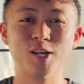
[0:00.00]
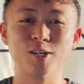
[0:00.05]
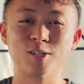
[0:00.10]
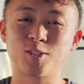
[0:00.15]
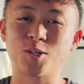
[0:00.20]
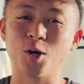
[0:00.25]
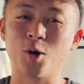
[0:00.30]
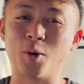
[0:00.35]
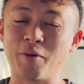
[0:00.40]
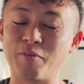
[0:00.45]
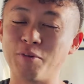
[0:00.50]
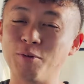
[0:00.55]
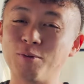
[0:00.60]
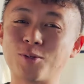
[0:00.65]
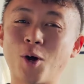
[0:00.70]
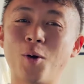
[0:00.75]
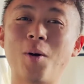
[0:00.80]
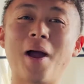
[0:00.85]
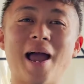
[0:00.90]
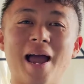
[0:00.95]
So if you
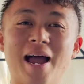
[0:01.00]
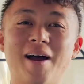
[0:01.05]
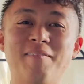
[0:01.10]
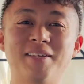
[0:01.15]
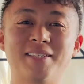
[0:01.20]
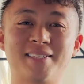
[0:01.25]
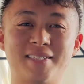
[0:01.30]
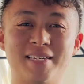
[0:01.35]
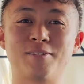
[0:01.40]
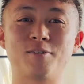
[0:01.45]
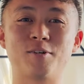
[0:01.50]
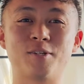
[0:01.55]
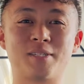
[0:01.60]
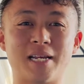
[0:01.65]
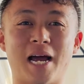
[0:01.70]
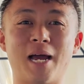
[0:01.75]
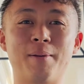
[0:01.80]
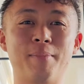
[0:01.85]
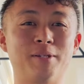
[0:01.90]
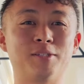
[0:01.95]
don't have the Caesar's
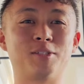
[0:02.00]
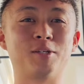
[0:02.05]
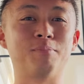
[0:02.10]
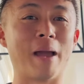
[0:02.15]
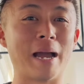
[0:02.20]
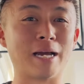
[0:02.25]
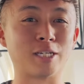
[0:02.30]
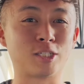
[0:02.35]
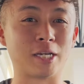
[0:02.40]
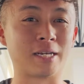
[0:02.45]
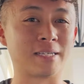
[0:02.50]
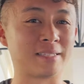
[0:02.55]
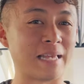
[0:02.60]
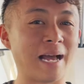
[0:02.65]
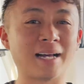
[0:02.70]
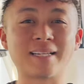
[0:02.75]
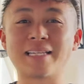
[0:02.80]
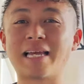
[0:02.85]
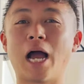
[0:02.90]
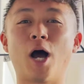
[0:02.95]
Diamond to match
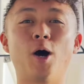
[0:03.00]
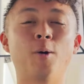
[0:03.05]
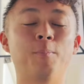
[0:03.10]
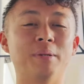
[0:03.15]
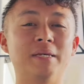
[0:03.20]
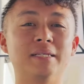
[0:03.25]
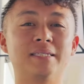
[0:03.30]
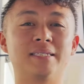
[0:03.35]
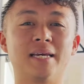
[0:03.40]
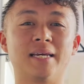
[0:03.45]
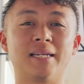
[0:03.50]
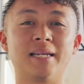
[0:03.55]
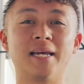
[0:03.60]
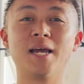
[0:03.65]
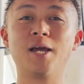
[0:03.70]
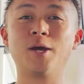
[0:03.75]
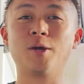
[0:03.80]
exactly how B did,